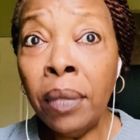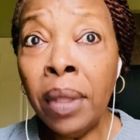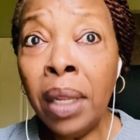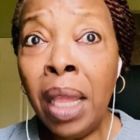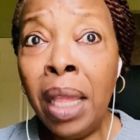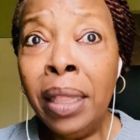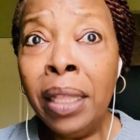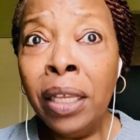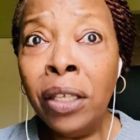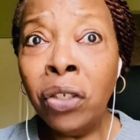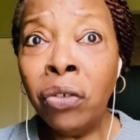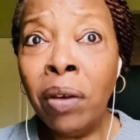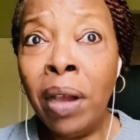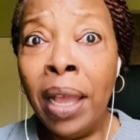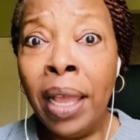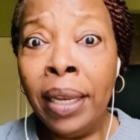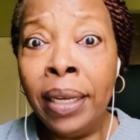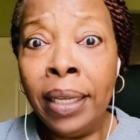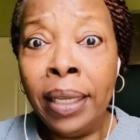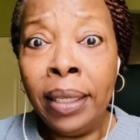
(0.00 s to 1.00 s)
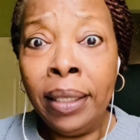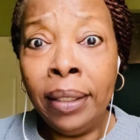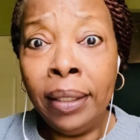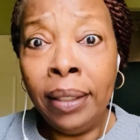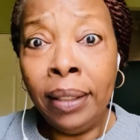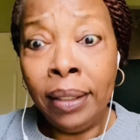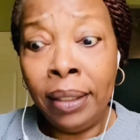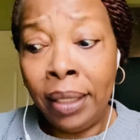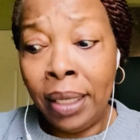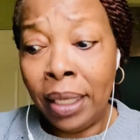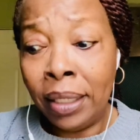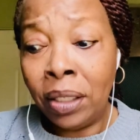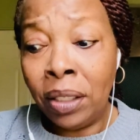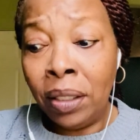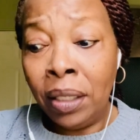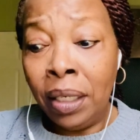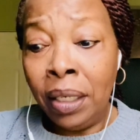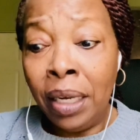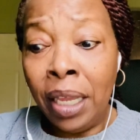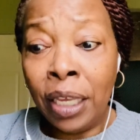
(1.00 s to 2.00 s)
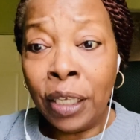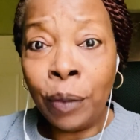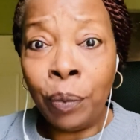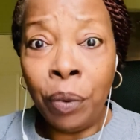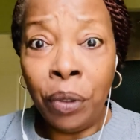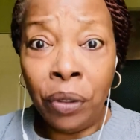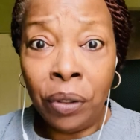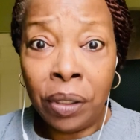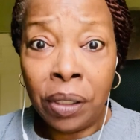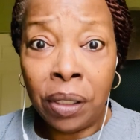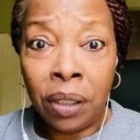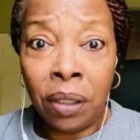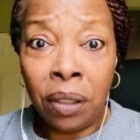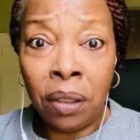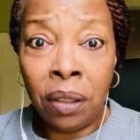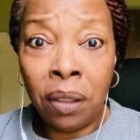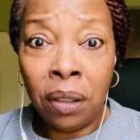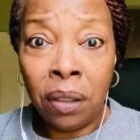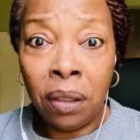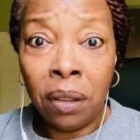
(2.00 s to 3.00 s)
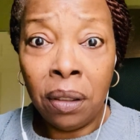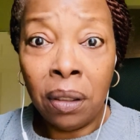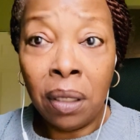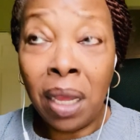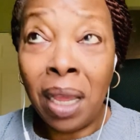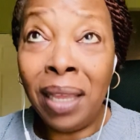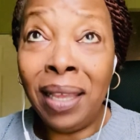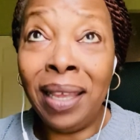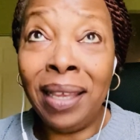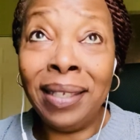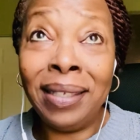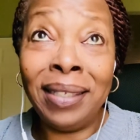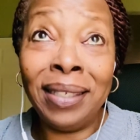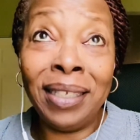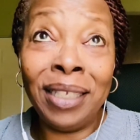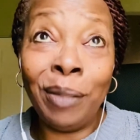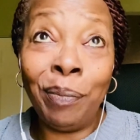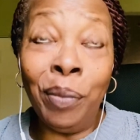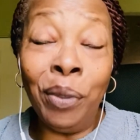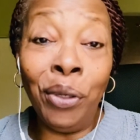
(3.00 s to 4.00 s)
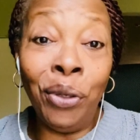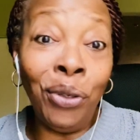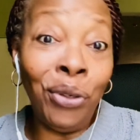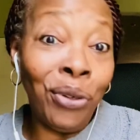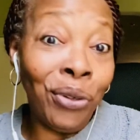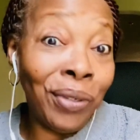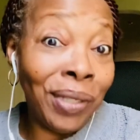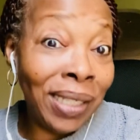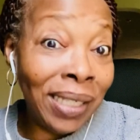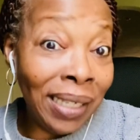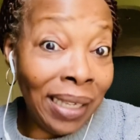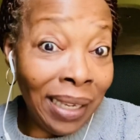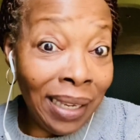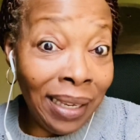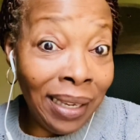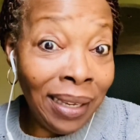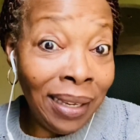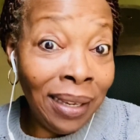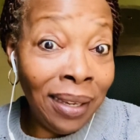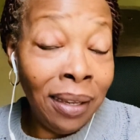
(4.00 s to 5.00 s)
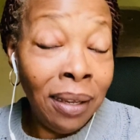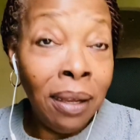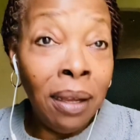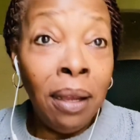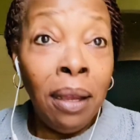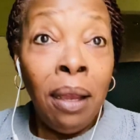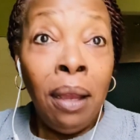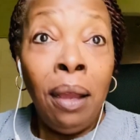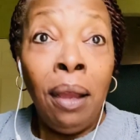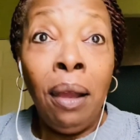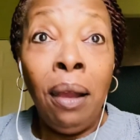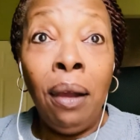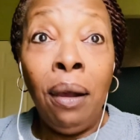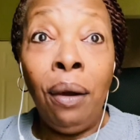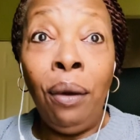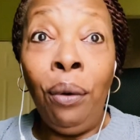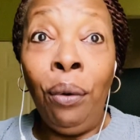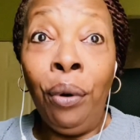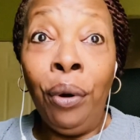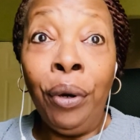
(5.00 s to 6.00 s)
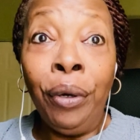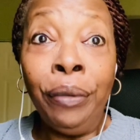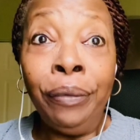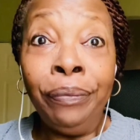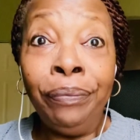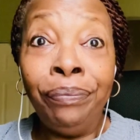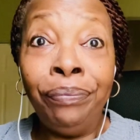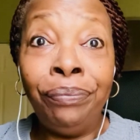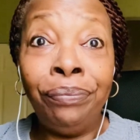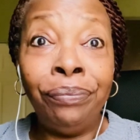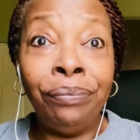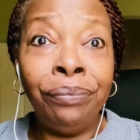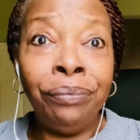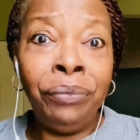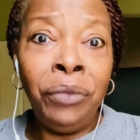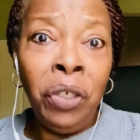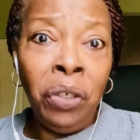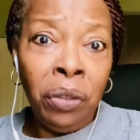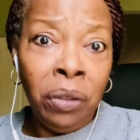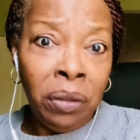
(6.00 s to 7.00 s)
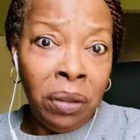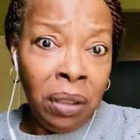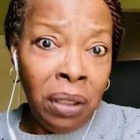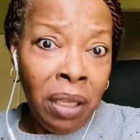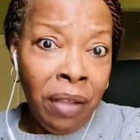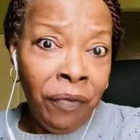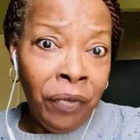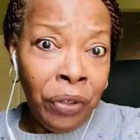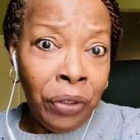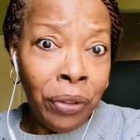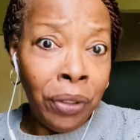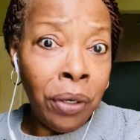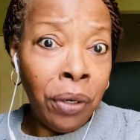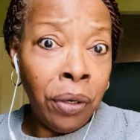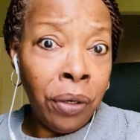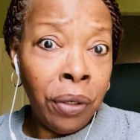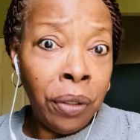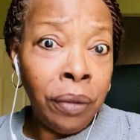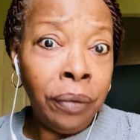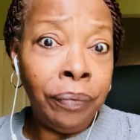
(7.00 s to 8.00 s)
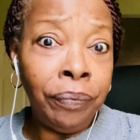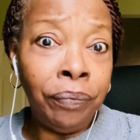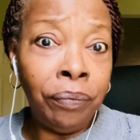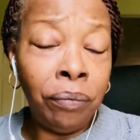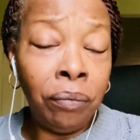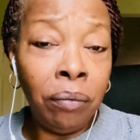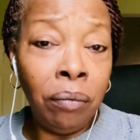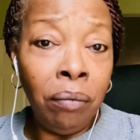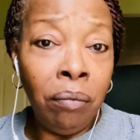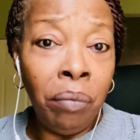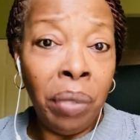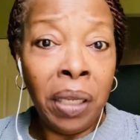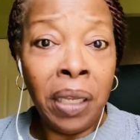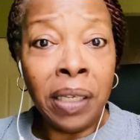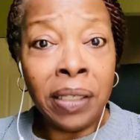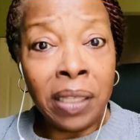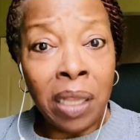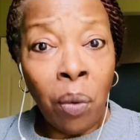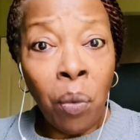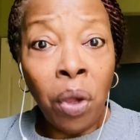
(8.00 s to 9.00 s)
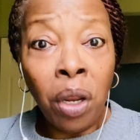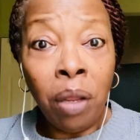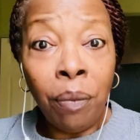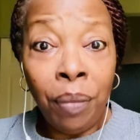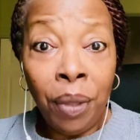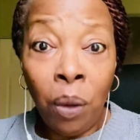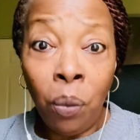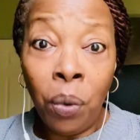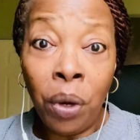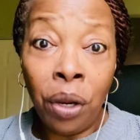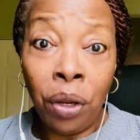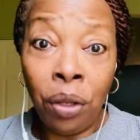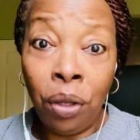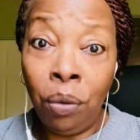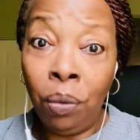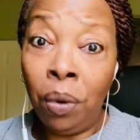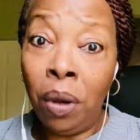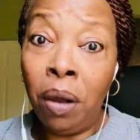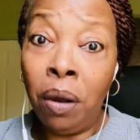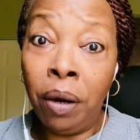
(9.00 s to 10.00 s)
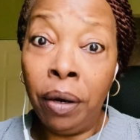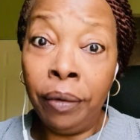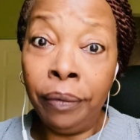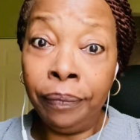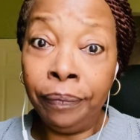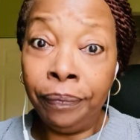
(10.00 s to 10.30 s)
and they try to get to the next person. I guess to spill your tea or, you know, deliver dirt because they want to be where you are.